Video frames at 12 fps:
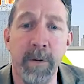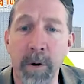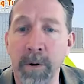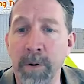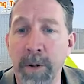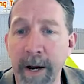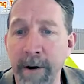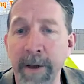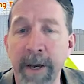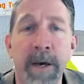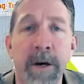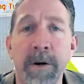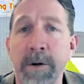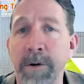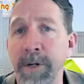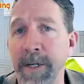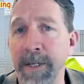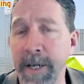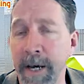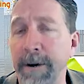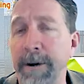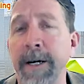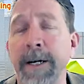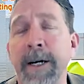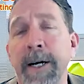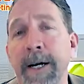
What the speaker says: local area code, etc.